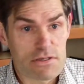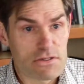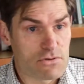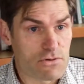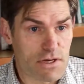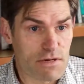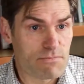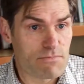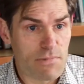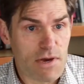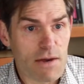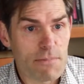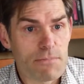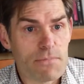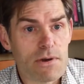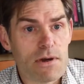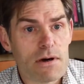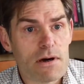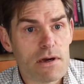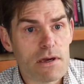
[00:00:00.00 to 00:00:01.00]
A street
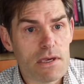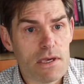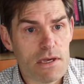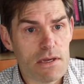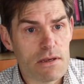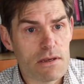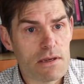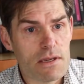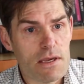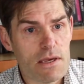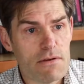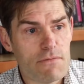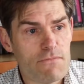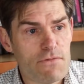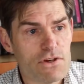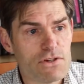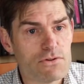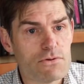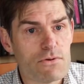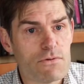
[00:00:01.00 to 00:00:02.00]
map in
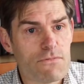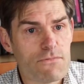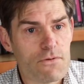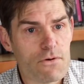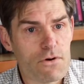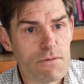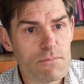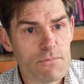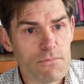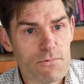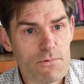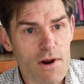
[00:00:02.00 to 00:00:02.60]
visual form